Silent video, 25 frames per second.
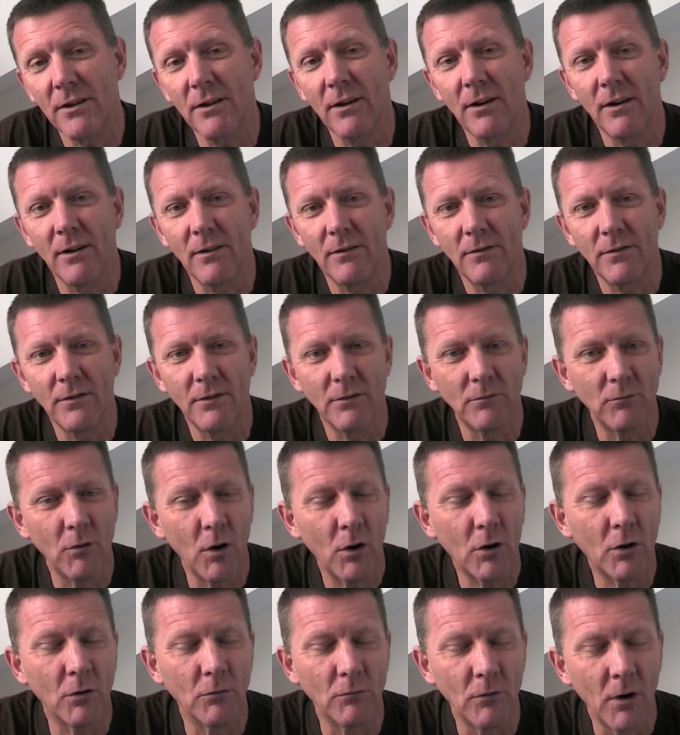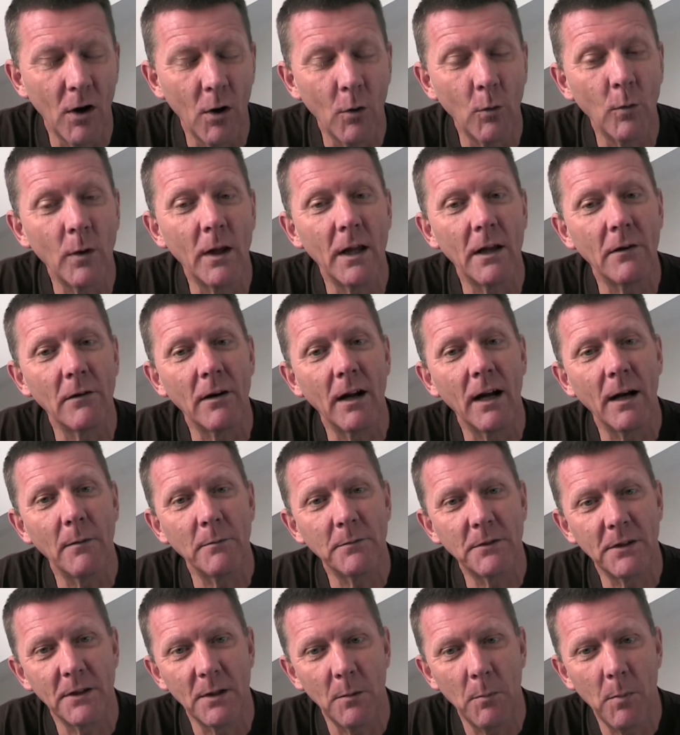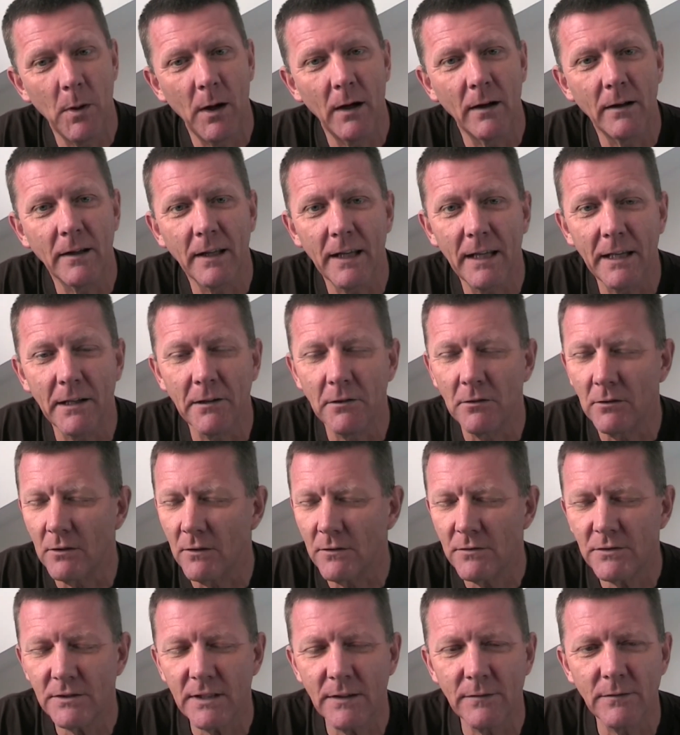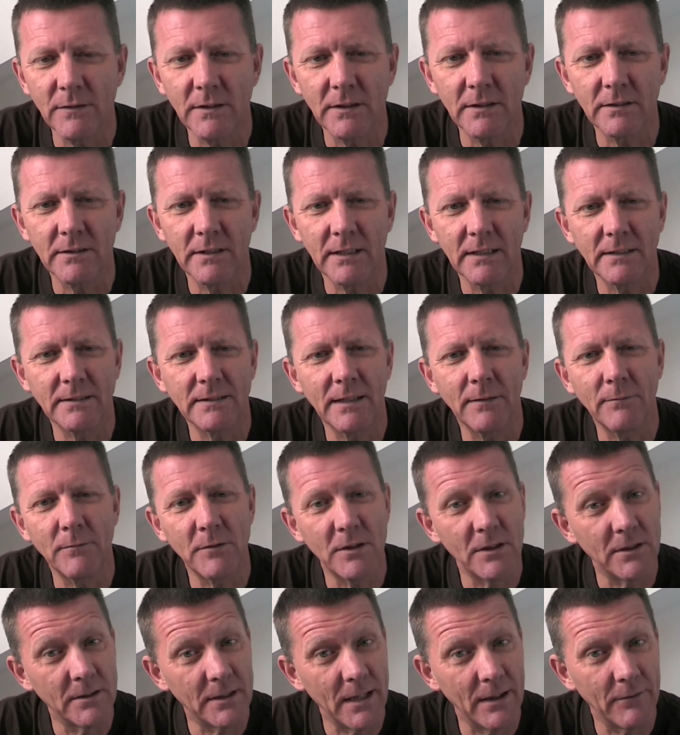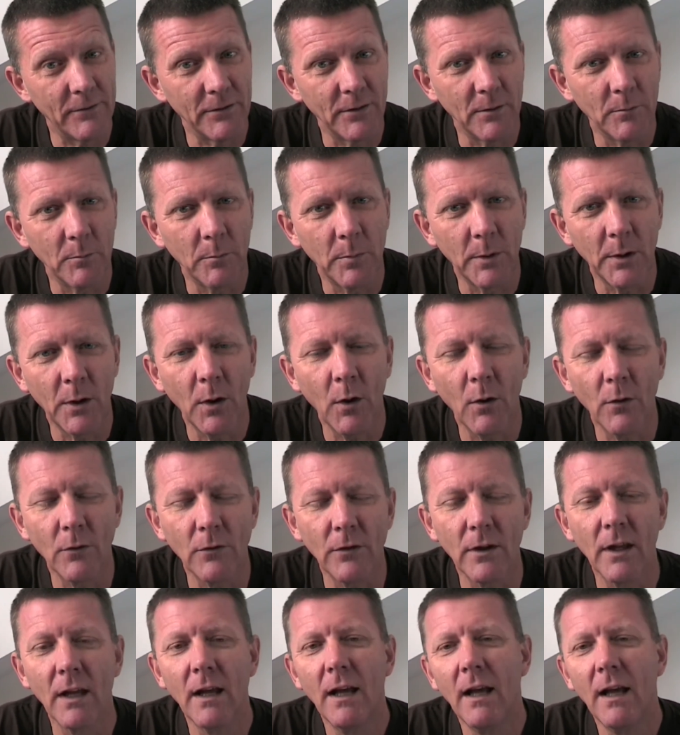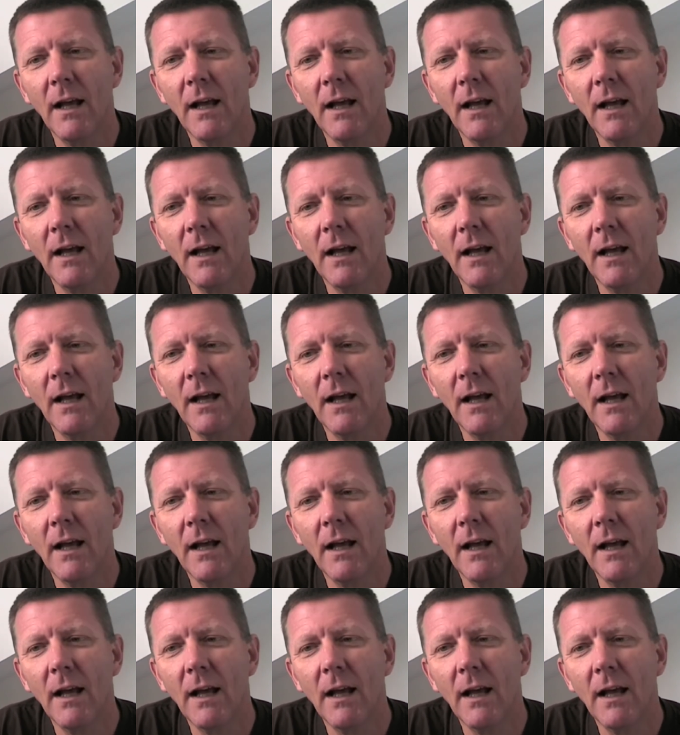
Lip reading: of the rock and roll era up to the punk era of 76, 77 and beyond.